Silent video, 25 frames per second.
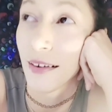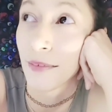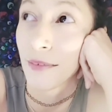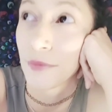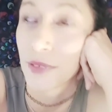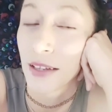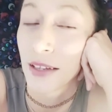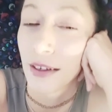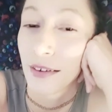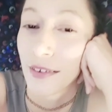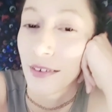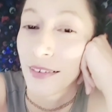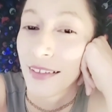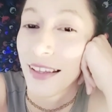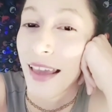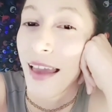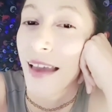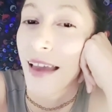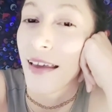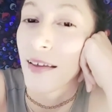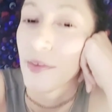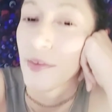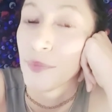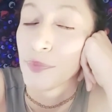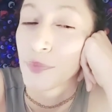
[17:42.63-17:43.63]
yeah.
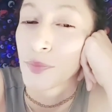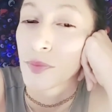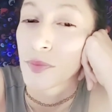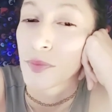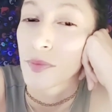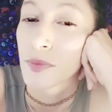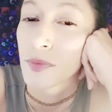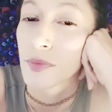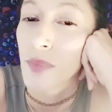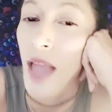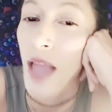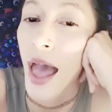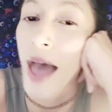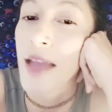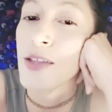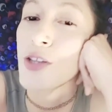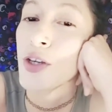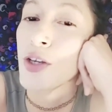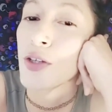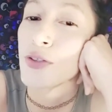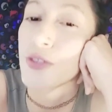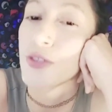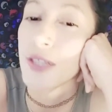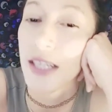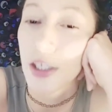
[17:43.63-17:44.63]
I had to
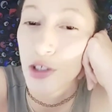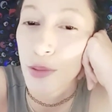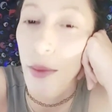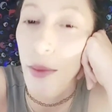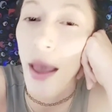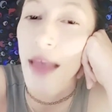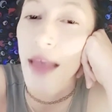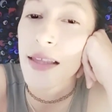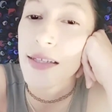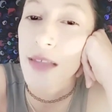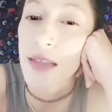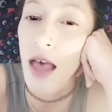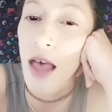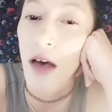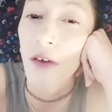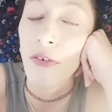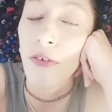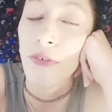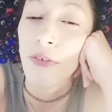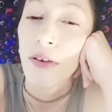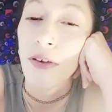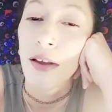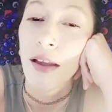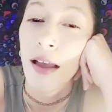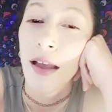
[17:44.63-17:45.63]
teach myself
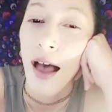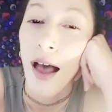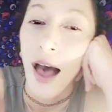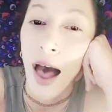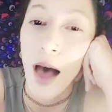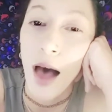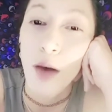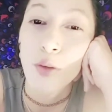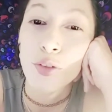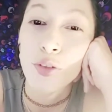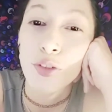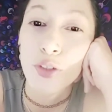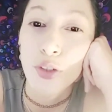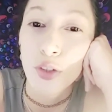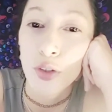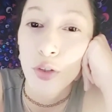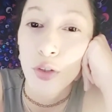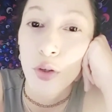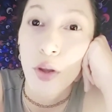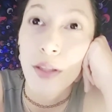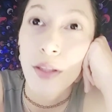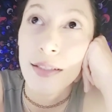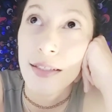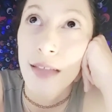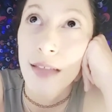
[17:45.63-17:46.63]
how to
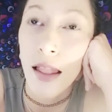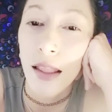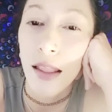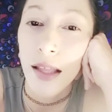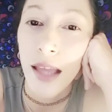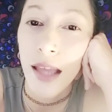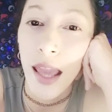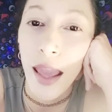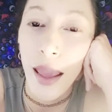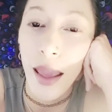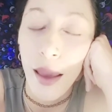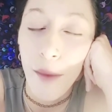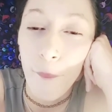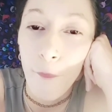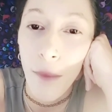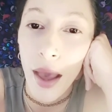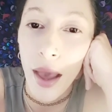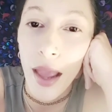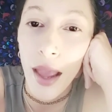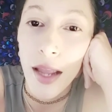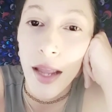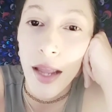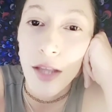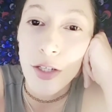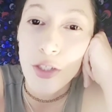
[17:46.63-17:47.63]
delegate
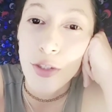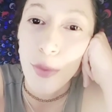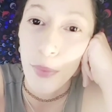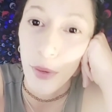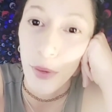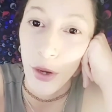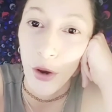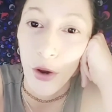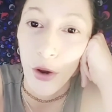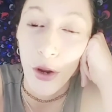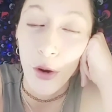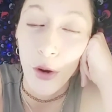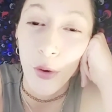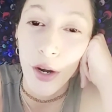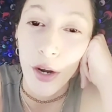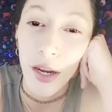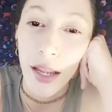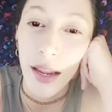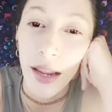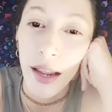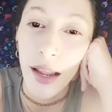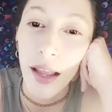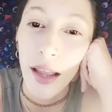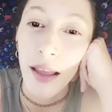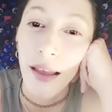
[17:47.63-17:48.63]
my
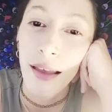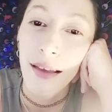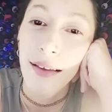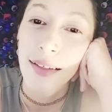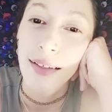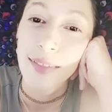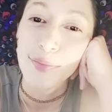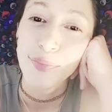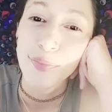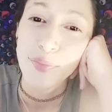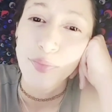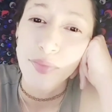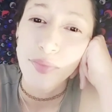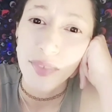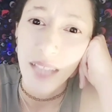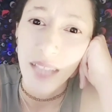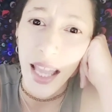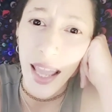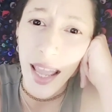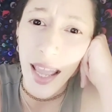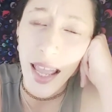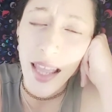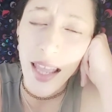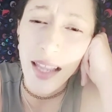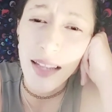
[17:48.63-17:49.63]
superiority
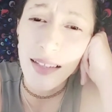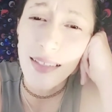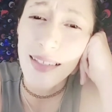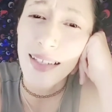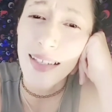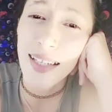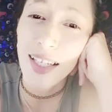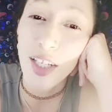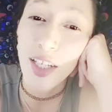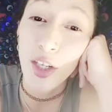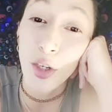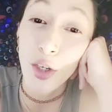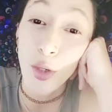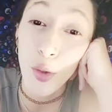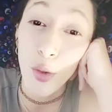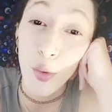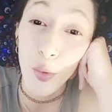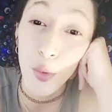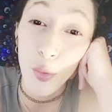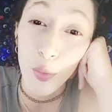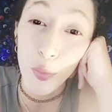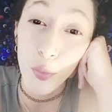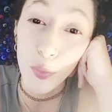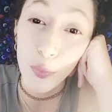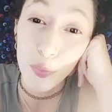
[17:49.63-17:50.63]
and, you
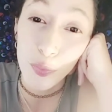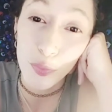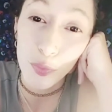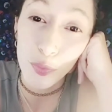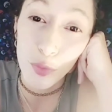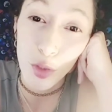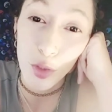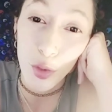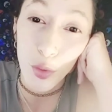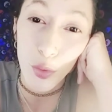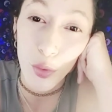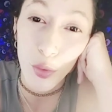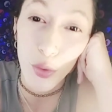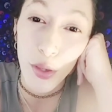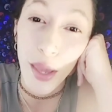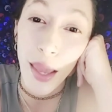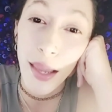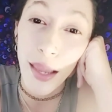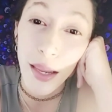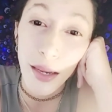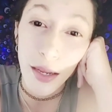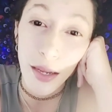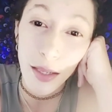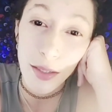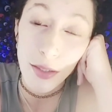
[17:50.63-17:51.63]
know, create
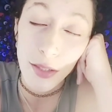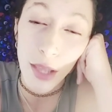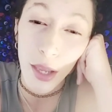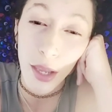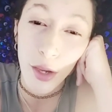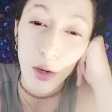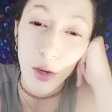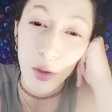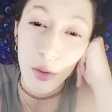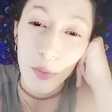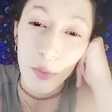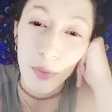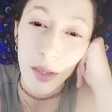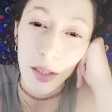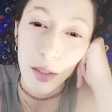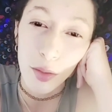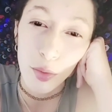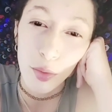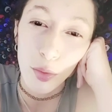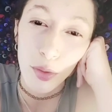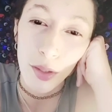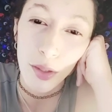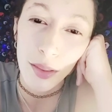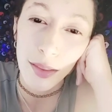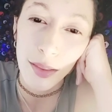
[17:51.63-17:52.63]
entitlement
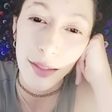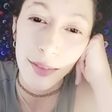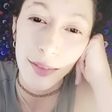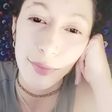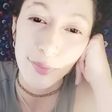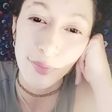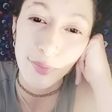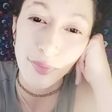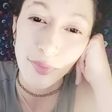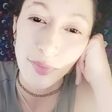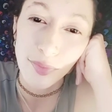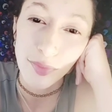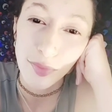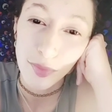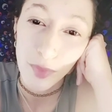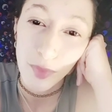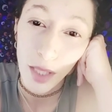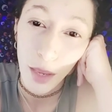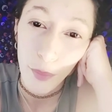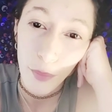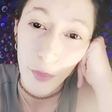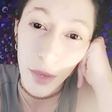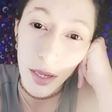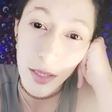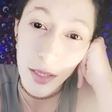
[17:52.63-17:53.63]
within
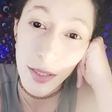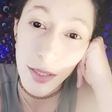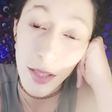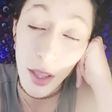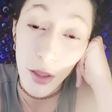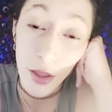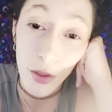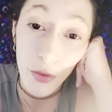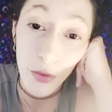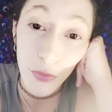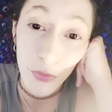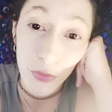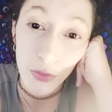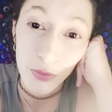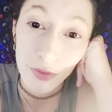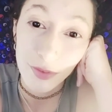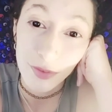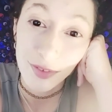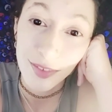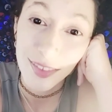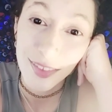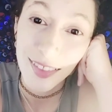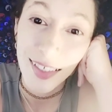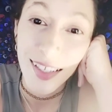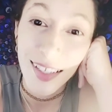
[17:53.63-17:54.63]
myself.
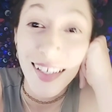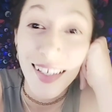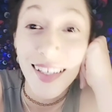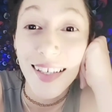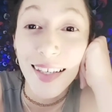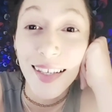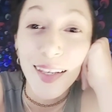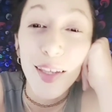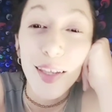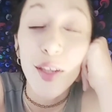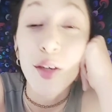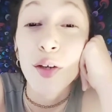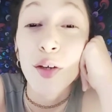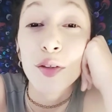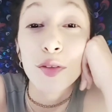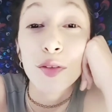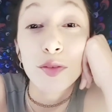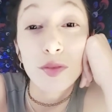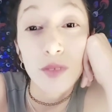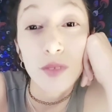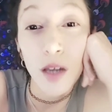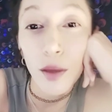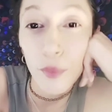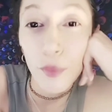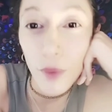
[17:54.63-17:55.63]
You know,
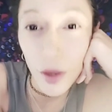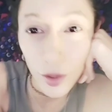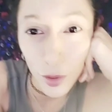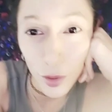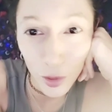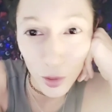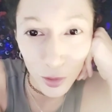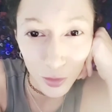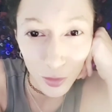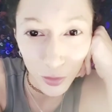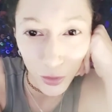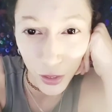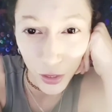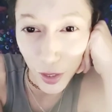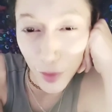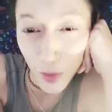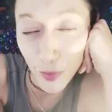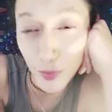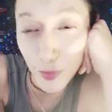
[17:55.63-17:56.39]
come on over.